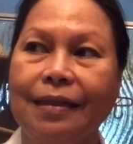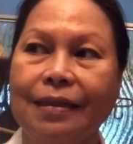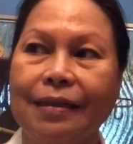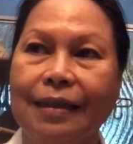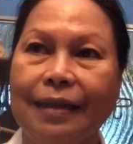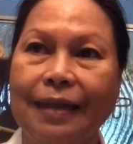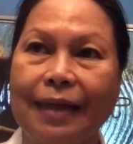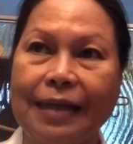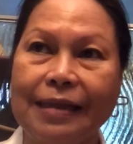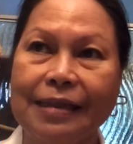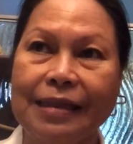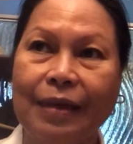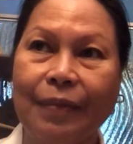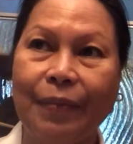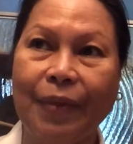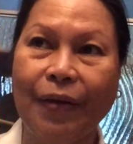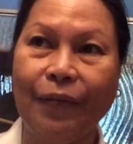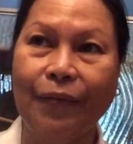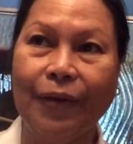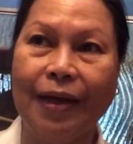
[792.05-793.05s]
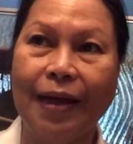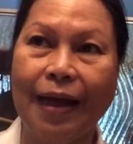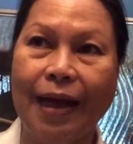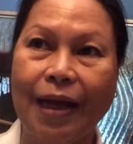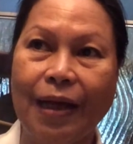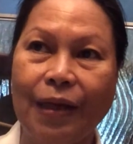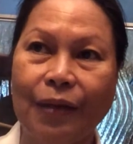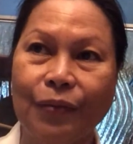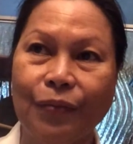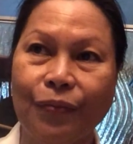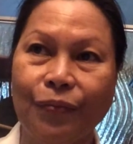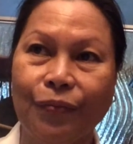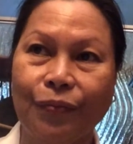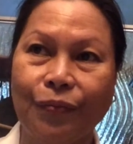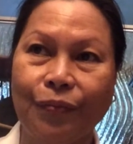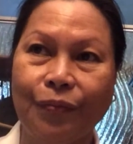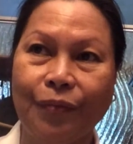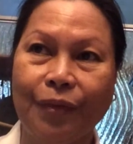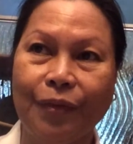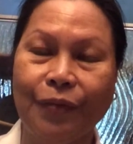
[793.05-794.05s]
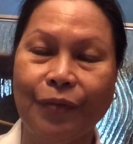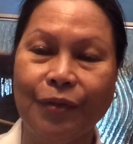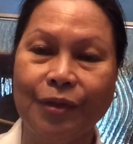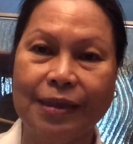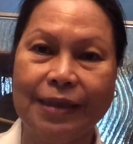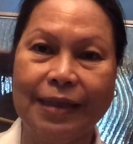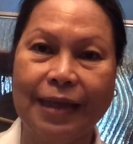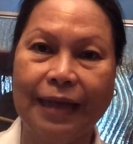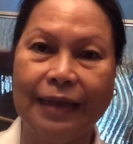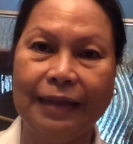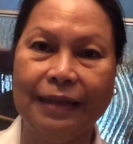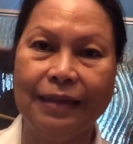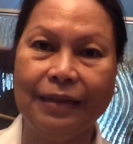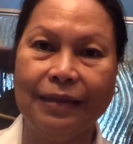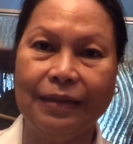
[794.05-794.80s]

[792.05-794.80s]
The last time I went out, when was that?